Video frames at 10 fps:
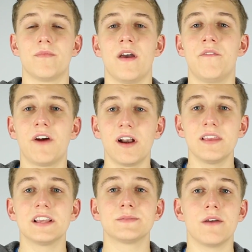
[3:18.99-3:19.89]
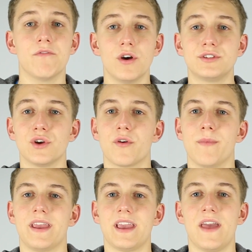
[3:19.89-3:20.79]
And finally is my voiceover
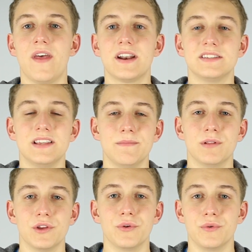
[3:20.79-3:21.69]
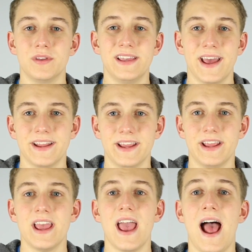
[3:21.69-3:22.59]
mic, and that is the Blue
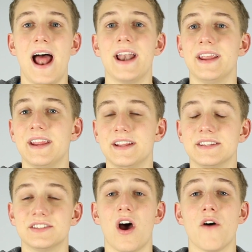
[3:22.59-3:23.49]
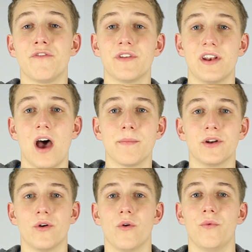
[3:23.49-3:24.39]
Yeti, and it is
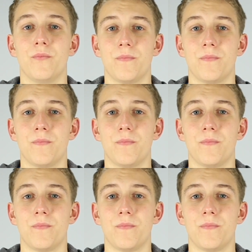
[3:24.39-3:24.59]
phenomenal.